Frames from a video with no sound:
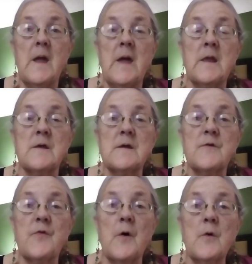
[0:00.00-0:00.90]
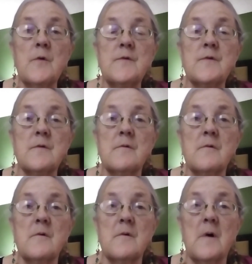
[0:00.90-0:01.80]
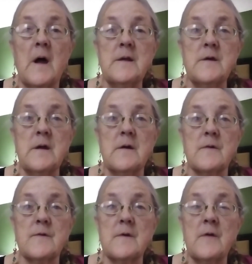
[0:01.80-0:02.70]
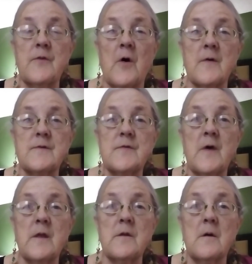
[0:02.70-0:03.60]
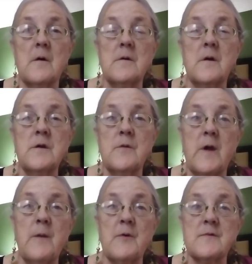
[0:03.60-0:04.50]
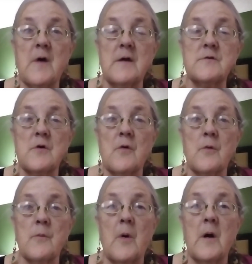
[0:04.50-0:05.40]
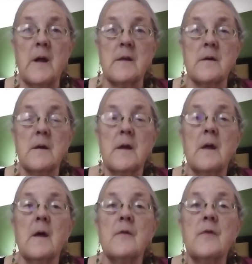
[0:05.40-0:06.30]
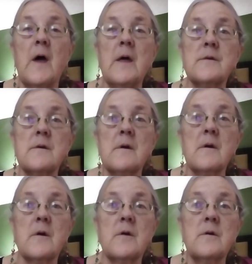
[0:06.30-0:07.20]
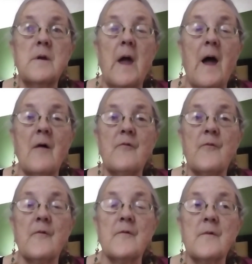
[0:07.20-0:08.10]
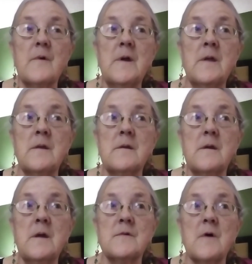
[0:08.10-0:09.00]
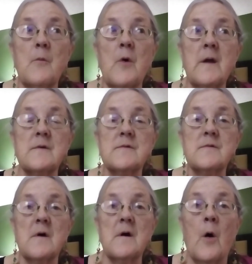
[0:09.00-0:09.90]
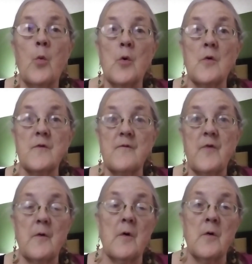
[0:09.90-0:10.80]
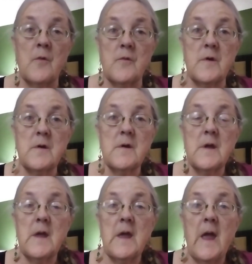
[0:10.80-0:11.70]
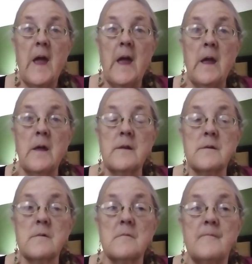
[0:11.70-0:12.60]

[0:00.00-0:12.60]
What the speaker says: And it is those ideas and thoughts that you keep inside your own mind that have in some ways a world of their own. And